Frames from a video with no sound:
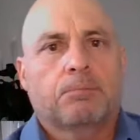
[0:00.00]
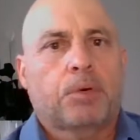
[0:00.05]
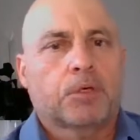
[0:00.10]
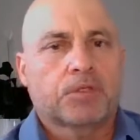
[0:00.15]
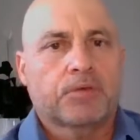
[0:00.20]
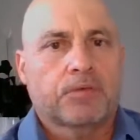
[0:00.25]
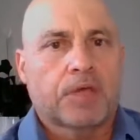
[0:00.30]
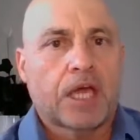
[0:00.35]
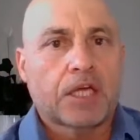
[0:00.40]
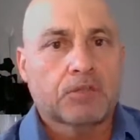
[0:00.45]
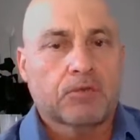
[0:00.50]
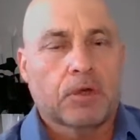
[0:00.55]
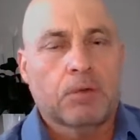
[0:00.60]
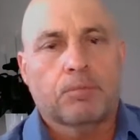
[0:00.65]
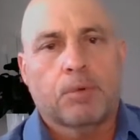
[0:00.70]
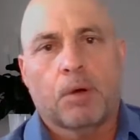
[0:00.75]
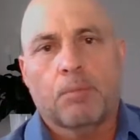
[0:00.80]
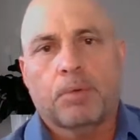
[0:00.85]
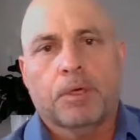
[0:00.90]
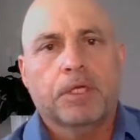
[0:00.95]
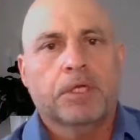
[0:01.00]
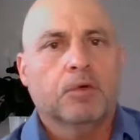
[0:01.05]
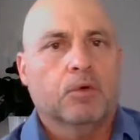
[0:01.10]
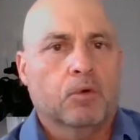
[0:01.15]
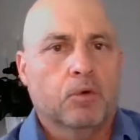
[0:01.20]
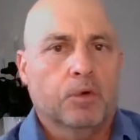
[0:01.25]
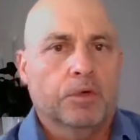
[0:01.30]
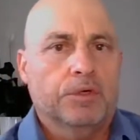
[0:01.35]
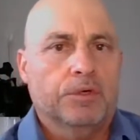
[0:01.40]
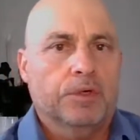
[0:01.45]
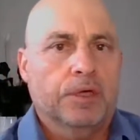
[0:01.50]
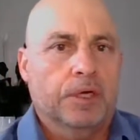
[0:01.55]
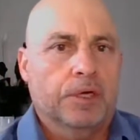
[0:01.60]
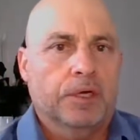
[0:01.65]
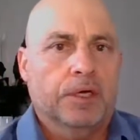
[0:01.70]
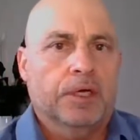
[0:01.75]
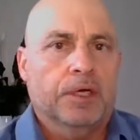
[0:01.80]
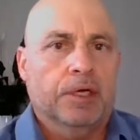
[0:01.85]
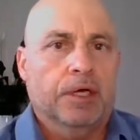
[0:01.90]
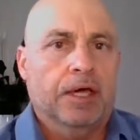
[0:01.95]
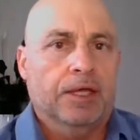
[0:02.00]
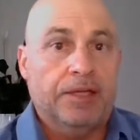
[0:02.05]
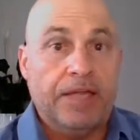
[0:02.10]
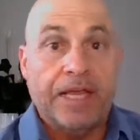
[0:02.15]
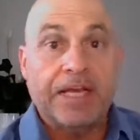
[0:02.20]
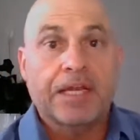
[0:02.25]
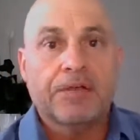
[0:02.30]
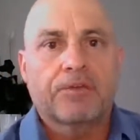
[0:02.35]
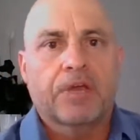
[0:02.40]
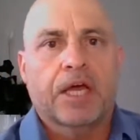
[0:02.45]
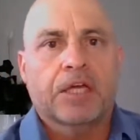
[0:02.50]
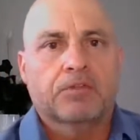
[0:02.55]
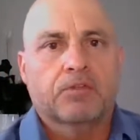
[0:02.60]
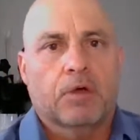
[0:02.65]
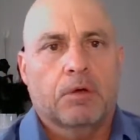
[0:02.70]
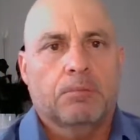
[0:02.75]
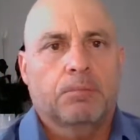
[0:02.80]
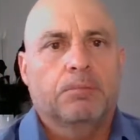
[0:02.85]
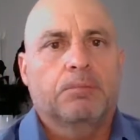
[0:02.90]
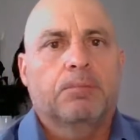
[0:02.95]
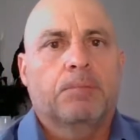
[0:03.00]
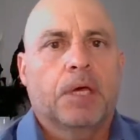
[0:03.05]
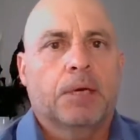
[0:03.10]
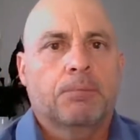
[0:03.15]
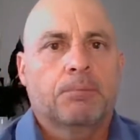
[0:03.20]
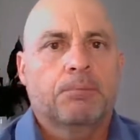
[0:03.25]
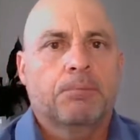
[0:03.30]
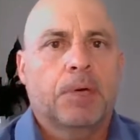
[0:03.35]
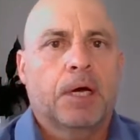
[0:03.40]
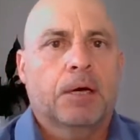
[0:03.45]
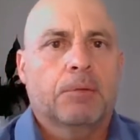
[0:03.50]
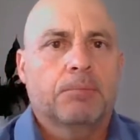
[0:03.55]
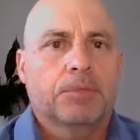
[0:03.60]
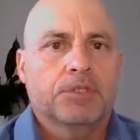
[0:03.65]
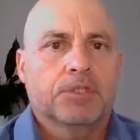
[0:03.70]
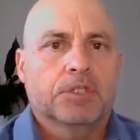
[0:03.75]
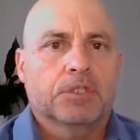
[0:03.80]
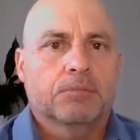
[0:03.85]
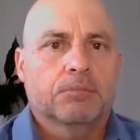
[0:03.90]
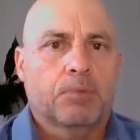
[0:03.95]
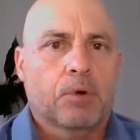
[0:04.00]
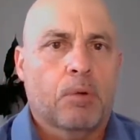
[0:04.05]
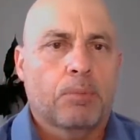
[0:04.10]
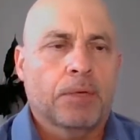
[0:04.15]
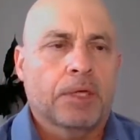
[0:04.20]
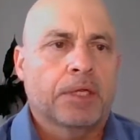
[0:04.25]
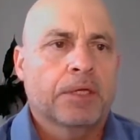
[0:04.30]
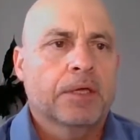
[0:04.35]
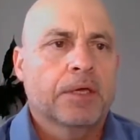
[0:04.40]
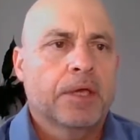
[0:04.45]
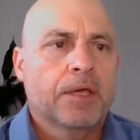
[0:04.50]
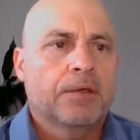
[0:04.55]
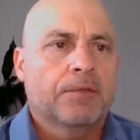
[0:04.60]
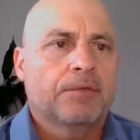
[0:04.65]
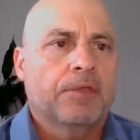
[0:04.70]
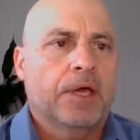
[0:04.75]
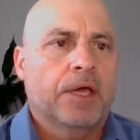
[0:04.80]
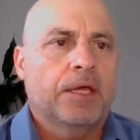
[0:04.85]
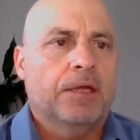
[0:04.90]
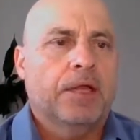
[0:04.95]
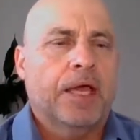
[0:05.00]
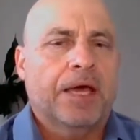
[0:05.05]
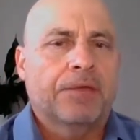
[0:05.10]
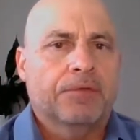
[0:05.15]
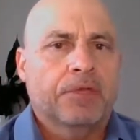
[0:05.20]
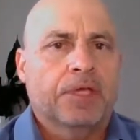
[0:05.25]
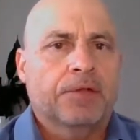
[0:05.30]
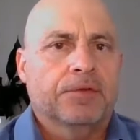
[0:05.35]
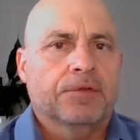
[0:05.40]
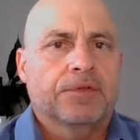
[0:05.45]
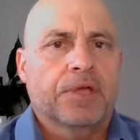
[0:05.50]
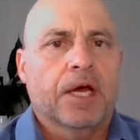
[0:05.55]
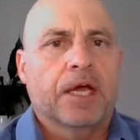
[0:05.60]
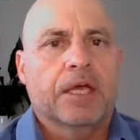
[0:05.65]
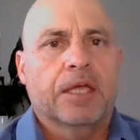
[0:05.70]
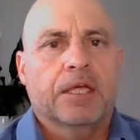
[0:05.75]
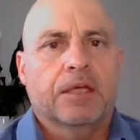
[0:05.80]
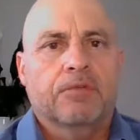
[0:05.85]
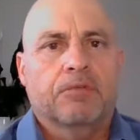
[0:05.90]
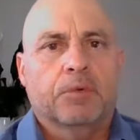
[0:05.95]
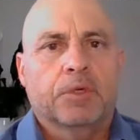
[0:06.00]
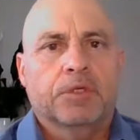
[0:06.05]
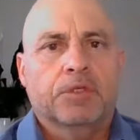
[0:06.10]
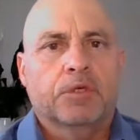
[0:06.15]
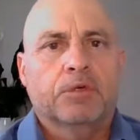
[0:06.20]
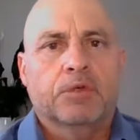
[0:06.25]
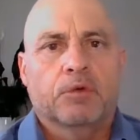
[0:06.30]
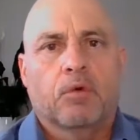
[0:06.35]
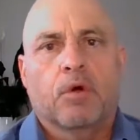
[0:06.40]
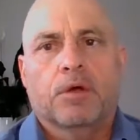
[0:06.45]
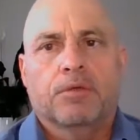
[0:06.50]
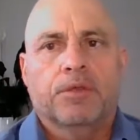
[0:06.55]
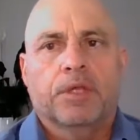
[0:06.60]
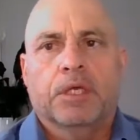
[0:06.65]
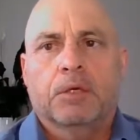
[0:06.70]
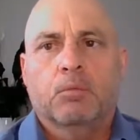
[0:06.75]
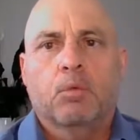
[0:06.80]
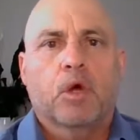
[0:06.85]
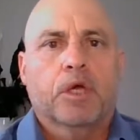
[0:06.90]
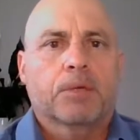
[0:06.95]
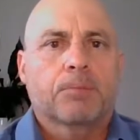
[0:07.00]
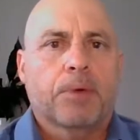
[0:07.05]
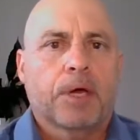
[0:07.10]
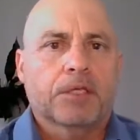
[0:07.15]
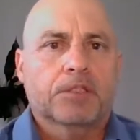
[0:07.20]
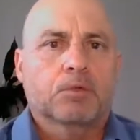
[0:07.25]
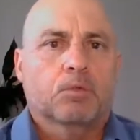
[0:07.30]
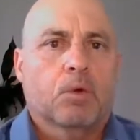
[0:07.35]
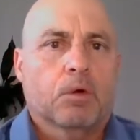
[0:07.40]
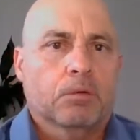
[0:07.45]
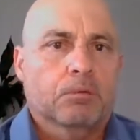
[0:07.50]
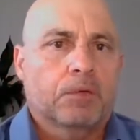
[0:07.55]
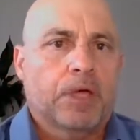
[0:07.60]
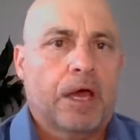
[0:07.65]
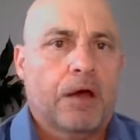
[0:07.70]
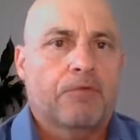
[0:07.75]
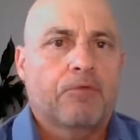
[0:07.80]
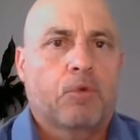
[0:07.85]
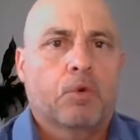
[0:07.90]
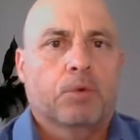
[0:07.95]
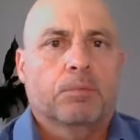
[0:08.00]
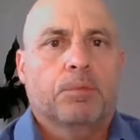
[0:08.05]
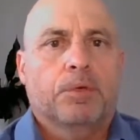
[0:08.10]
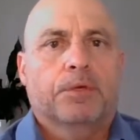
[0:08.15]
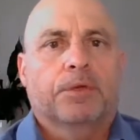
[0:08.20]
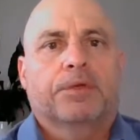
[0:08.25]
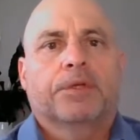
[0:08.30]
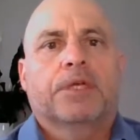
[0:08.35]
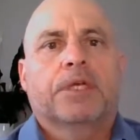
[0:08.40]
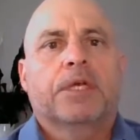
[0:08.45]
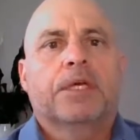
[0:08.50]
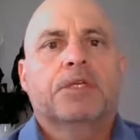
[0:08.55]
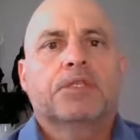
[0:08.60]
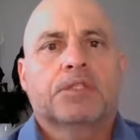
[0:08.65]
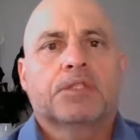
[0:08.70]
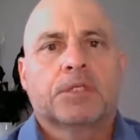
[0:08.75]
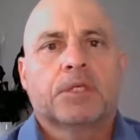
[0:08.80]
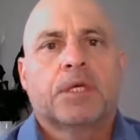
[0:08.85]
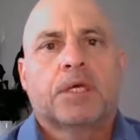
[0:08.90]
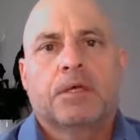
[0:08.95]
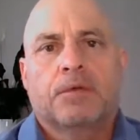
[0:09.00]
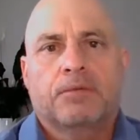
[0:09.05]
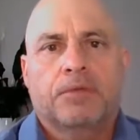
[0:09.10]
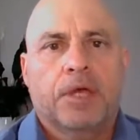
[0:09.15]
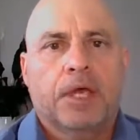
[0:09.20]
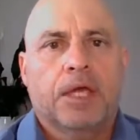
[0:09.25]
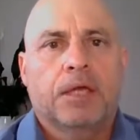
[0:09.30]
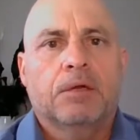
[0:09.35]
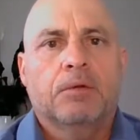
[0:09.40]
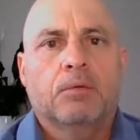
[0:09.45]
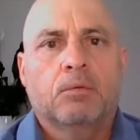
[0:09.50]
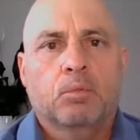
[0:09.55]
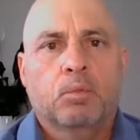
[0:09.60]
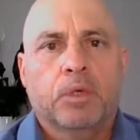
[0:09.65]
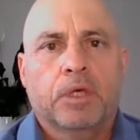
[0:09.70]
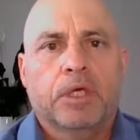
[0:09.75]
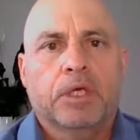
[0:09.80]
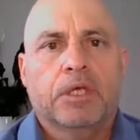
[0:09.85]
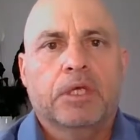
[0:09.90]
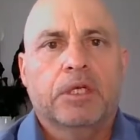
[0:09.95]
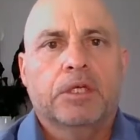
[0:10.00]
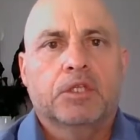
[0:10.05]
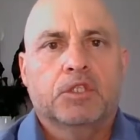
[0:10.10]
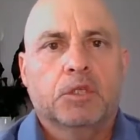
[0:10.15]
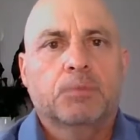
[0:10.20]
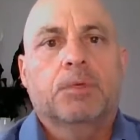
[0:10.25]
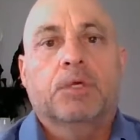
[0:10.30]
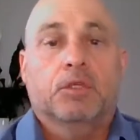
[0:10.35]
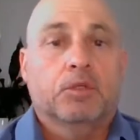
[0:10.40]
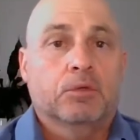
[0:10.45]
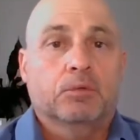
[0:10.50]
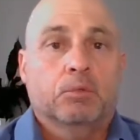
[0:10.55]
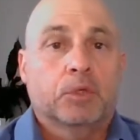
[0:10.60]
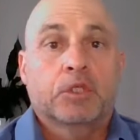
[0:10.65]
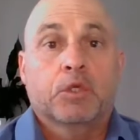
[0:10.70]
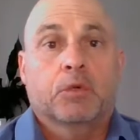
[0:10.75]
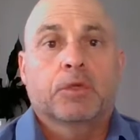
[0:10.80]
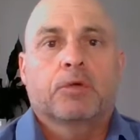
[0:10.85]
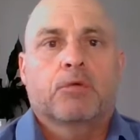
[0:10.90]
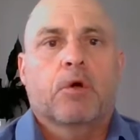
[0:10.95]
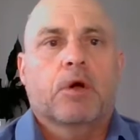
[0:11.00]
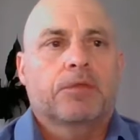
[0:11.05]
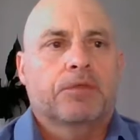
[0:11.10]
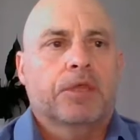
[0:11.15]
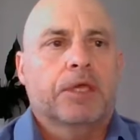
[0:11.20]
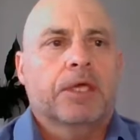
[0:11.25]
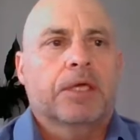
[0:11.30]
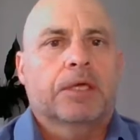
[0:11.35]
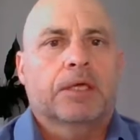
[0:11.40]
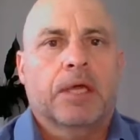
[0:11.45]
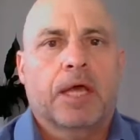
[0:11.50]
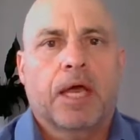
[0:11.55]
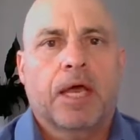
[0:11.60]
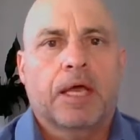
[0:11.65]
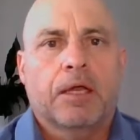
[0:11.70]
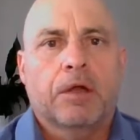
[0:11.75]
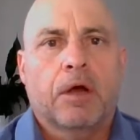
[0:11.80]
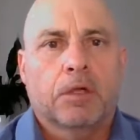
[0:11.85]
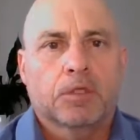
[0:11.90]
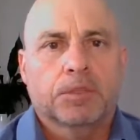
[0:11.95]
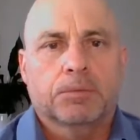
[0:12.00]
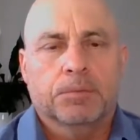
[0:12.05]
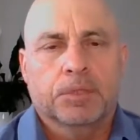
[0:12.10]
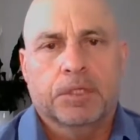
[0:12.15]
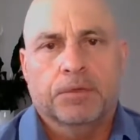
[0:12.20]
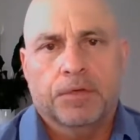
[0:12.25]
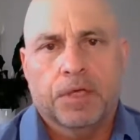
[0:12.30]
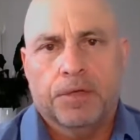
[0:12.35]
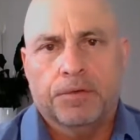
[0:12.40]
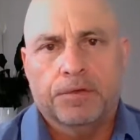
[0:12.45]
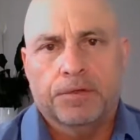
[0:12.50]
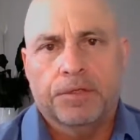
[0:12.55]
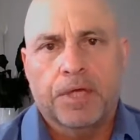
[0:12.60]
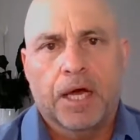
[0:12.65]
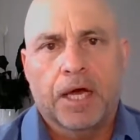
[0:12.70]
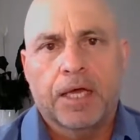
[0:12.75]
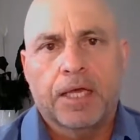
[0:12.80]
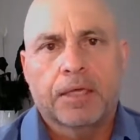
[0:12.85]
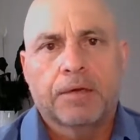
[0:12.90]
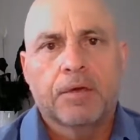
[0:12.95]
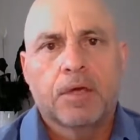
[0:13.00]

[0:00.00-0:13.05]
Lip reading: cash flow property or a negative cash flow position property, then at the end of the day, if we do the right thing, work it back to what our affordability is, then we should be we're doing the right thing, and ultimately at the end of the day,